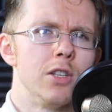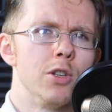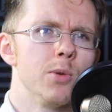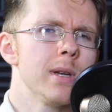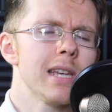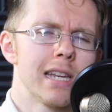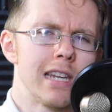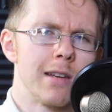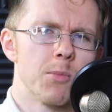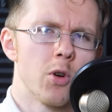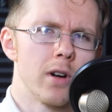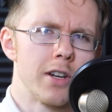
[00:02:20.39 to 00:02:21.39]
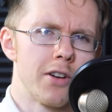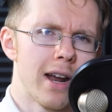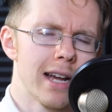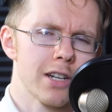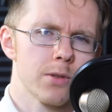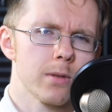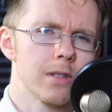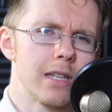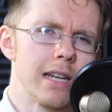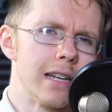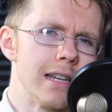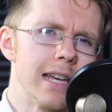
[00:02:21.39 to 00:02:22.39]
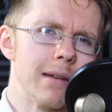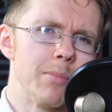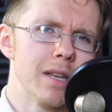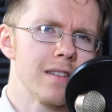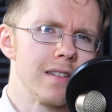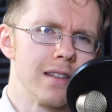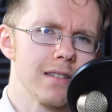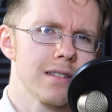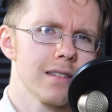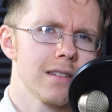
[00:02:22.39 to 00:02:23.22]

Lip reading: doing anymore in your actual day-to-day business.